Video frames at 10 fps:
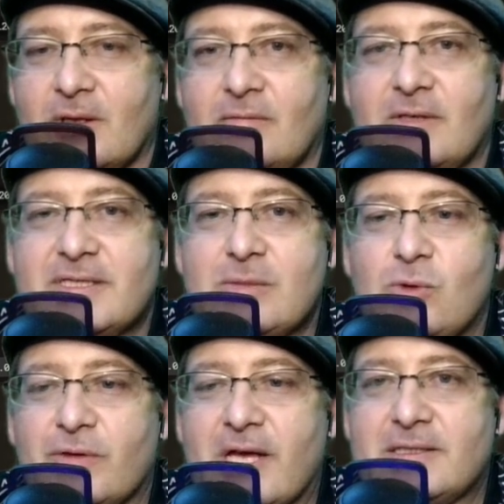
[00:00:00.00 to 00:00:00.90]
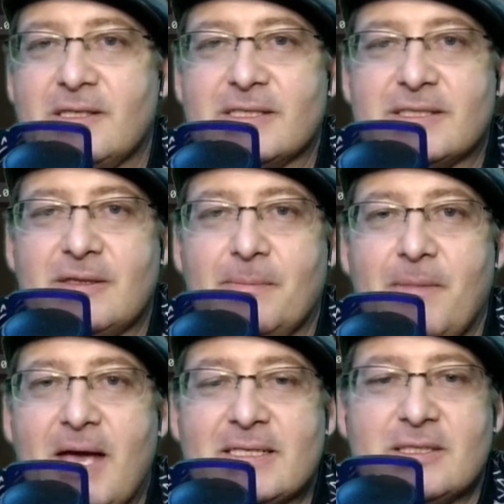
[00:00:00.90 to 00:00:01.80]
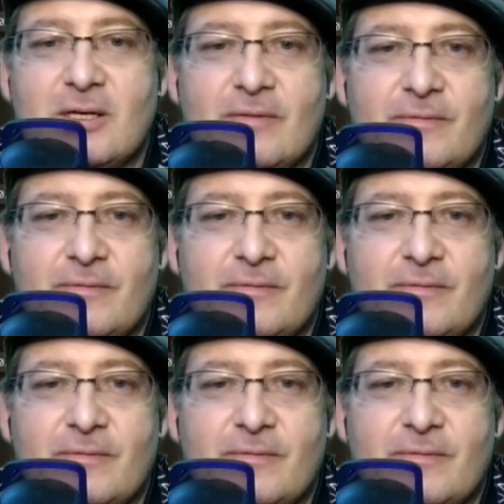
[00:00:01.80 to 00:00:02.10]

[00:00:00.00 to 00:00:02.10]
And let's see what that does to the mass